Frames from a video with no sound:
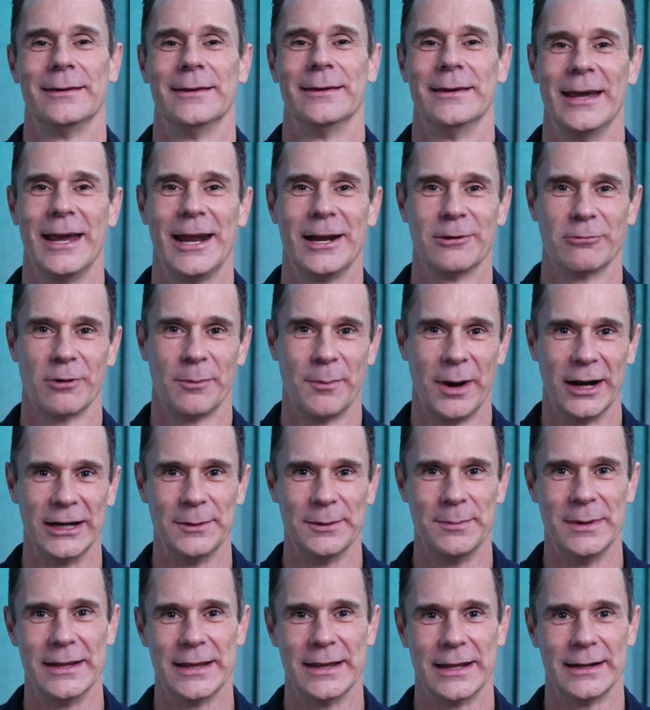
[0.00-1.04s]
Edith reminded
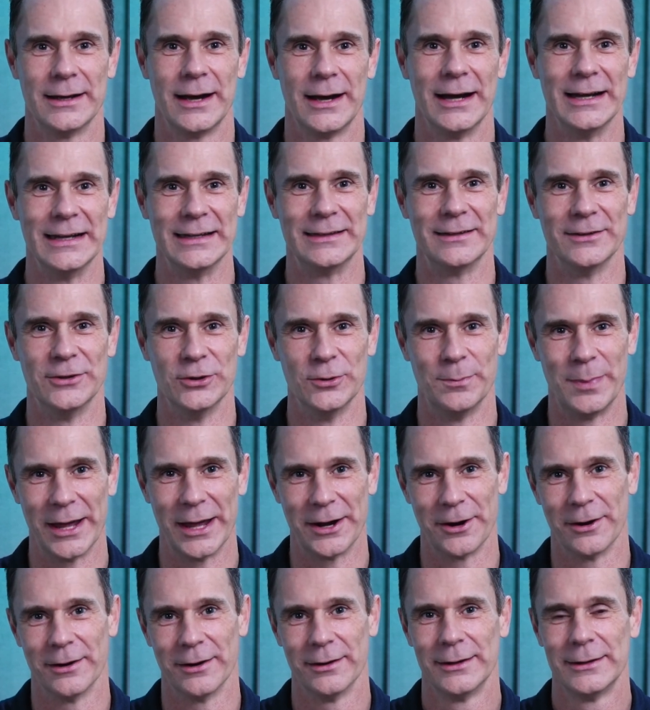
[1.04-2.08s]
me that I need to do
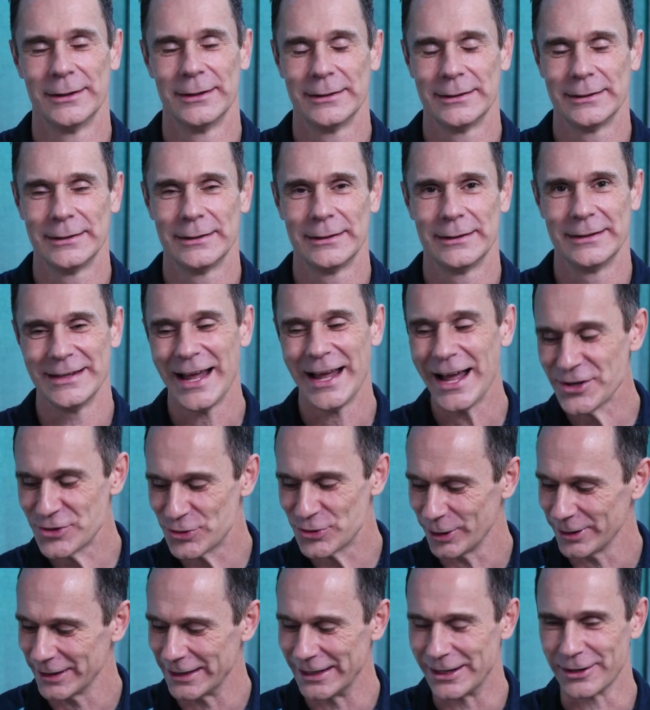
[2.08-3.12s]
better.
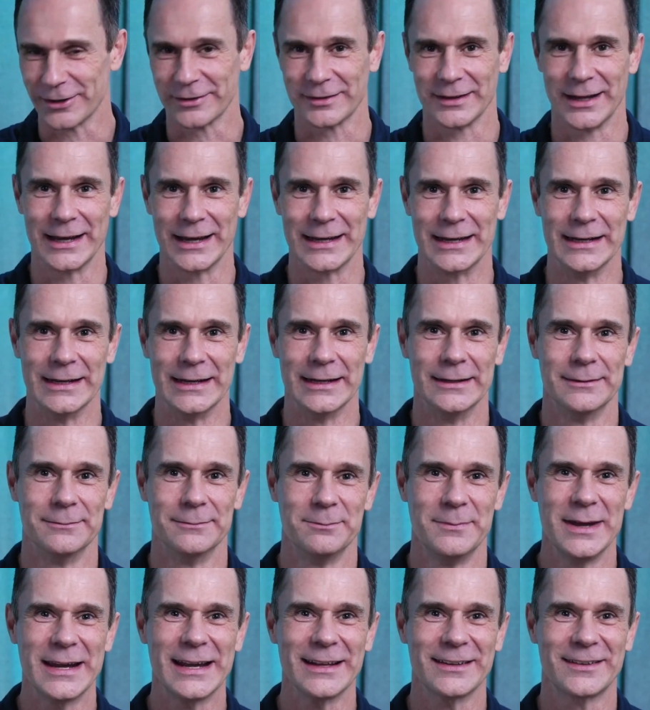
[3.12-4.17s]
Natural leaders like Edith
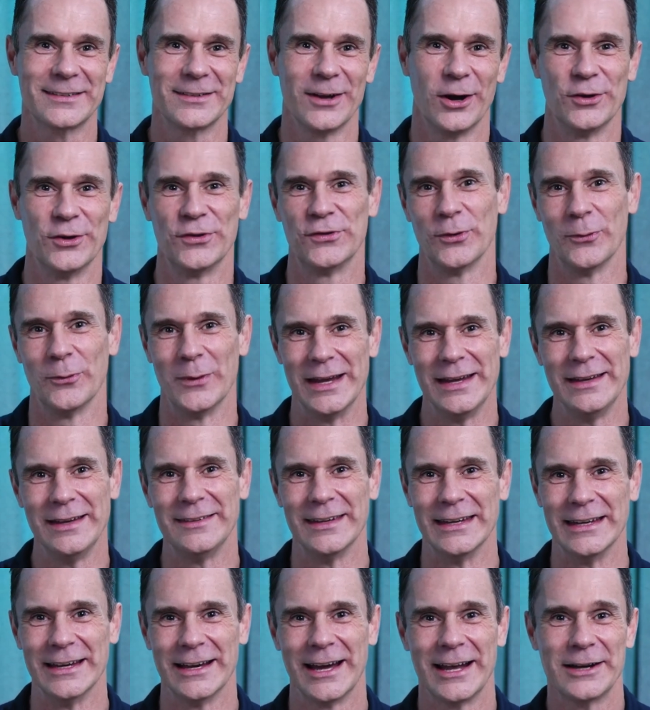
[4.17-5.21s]
make it sound so
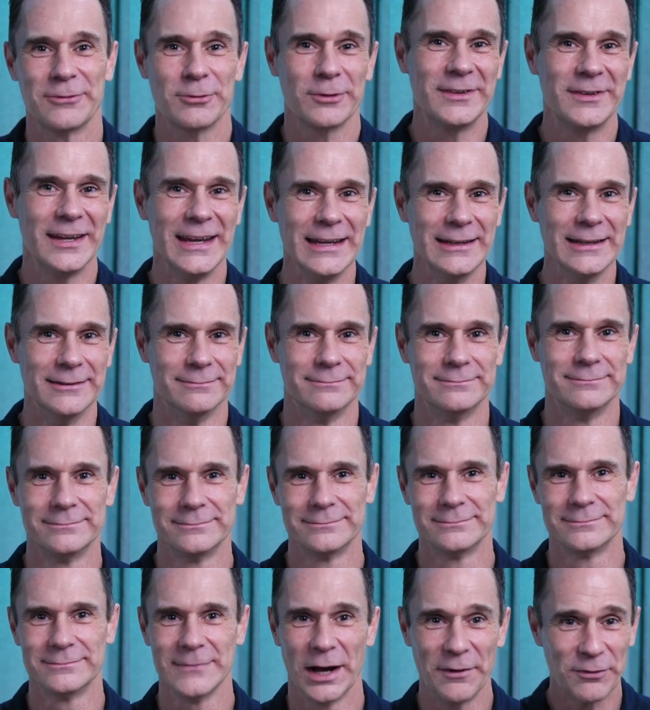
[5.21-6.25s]
easy and routine.
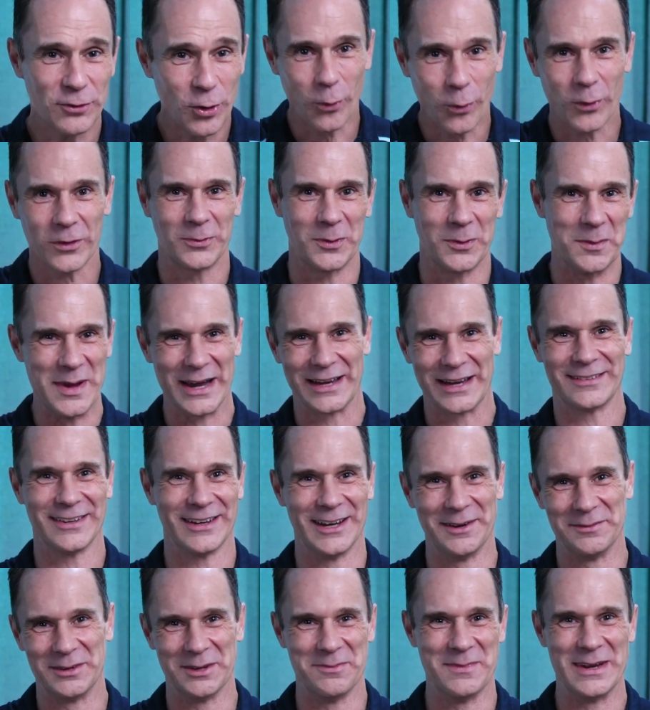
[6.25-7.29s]
Of course, we make
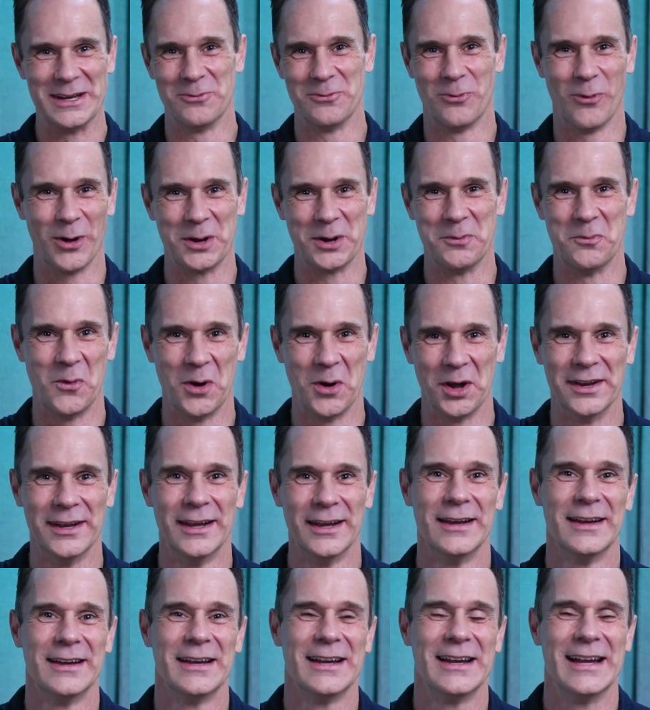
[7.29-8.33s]
time to meet one-on-one
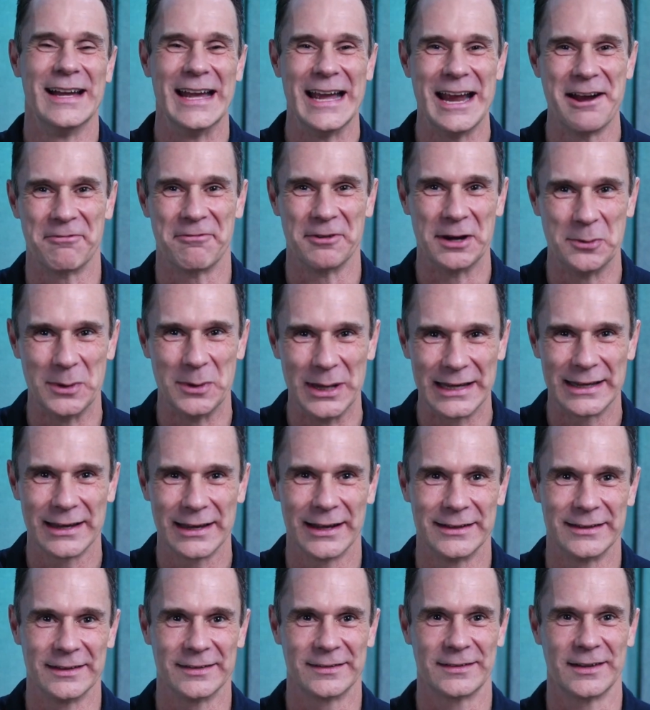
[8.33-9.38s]
every week
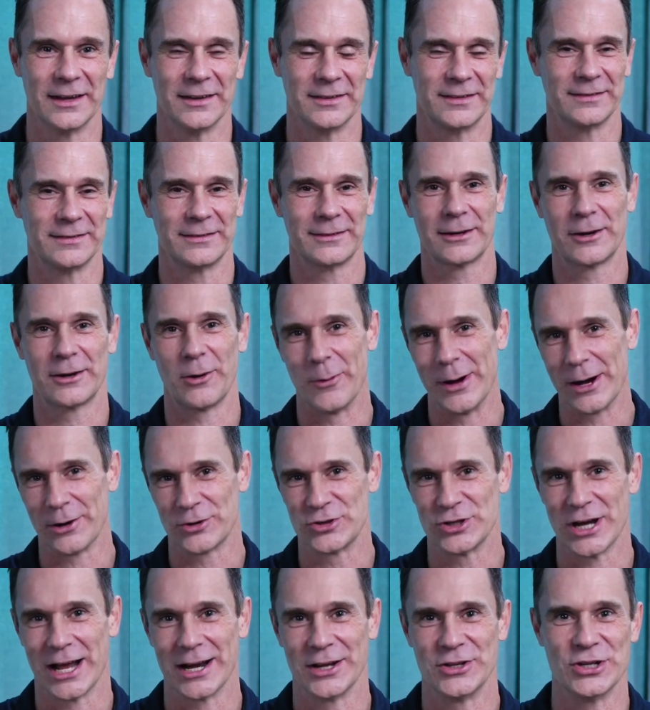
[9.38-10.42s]
and discuss career
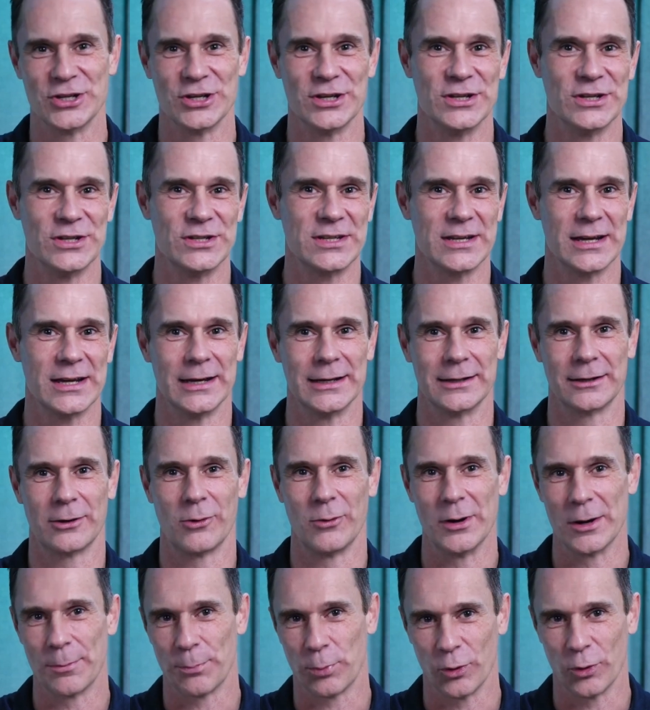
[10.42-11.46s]
challenges and
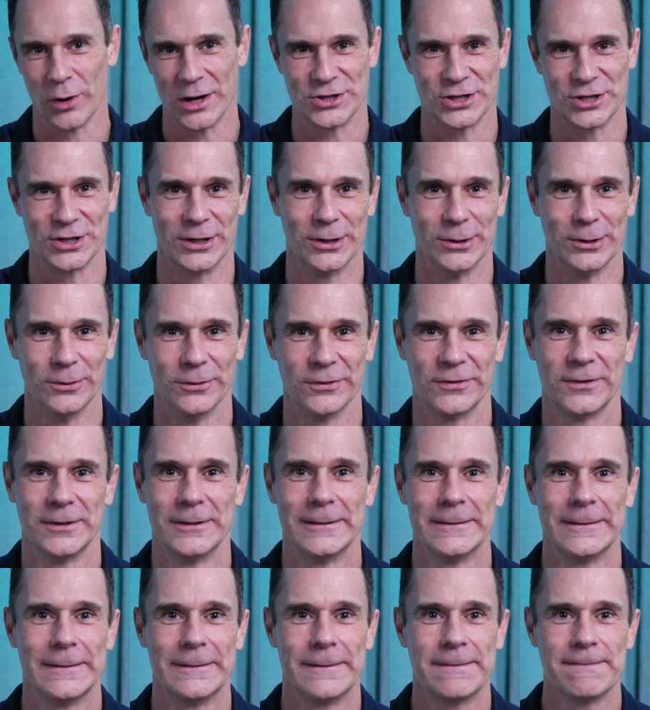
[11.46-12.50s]
career progression goals.
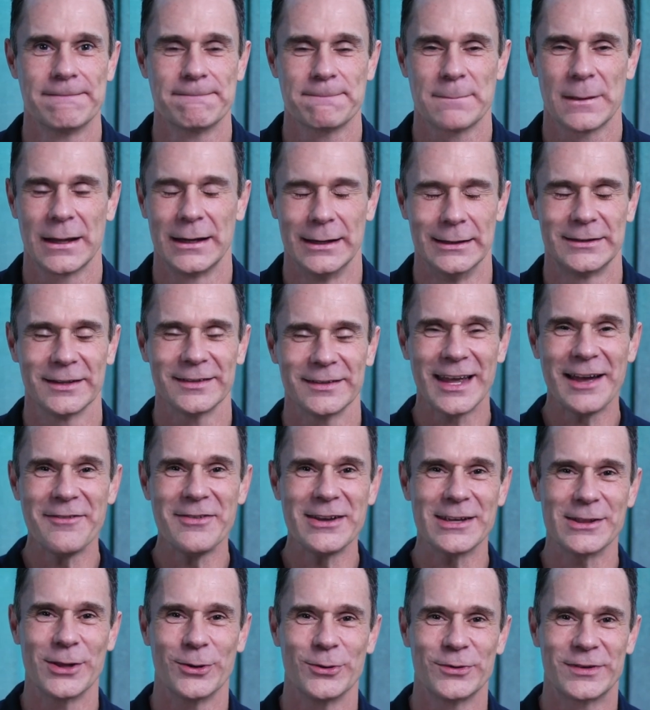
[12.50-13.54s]
Does
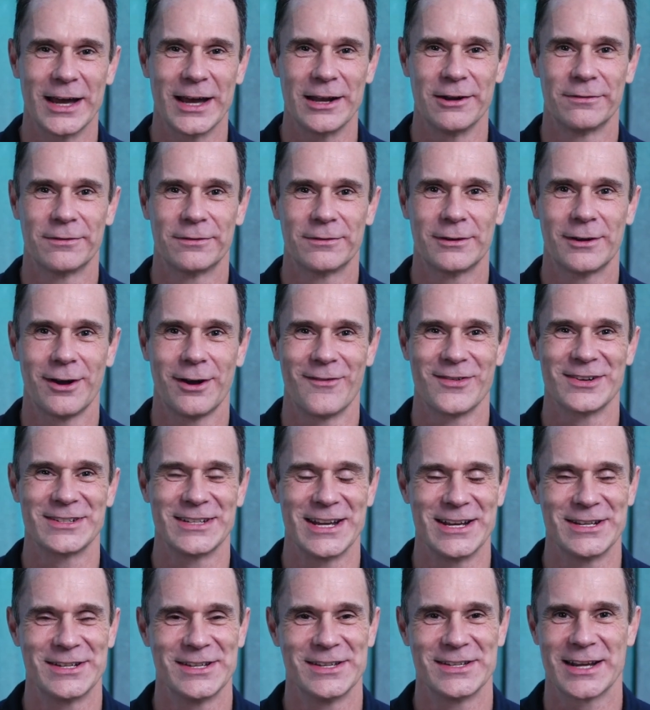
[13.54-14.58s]
having those kind of
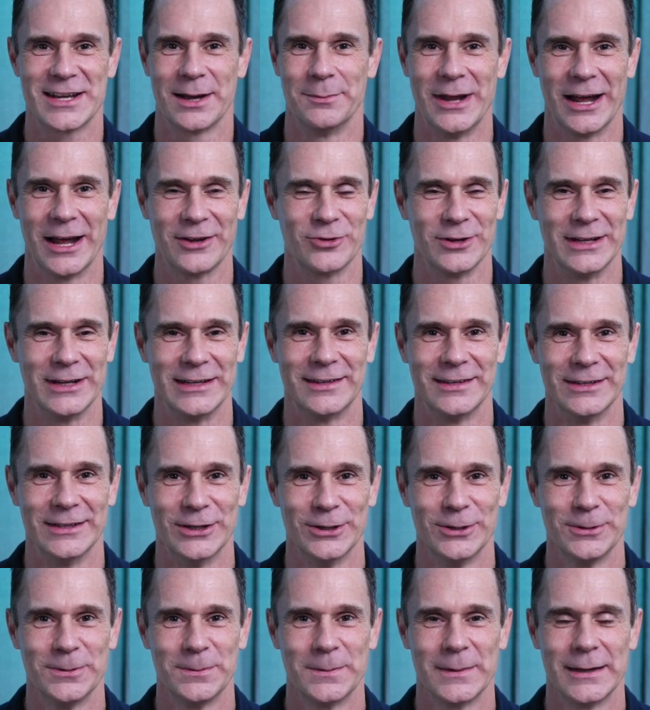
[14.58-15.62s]
conversations come naturally to you?